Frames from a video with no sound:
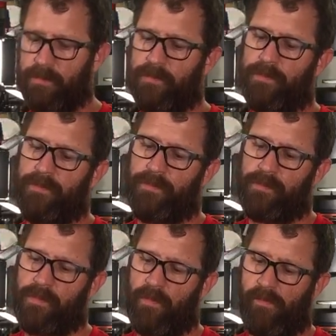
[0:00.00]

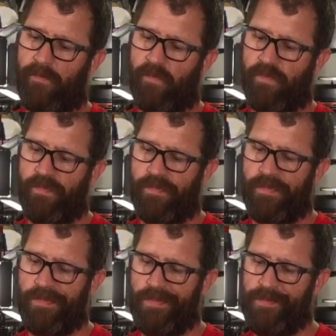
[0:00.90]

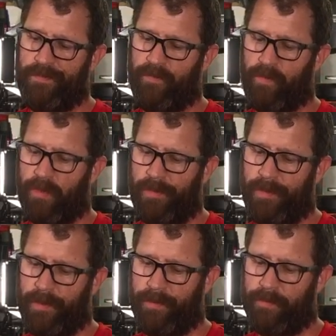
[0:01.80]

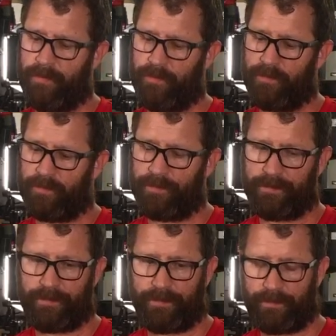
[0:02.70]

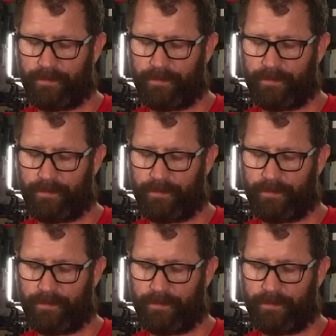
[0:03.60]
(not speaking)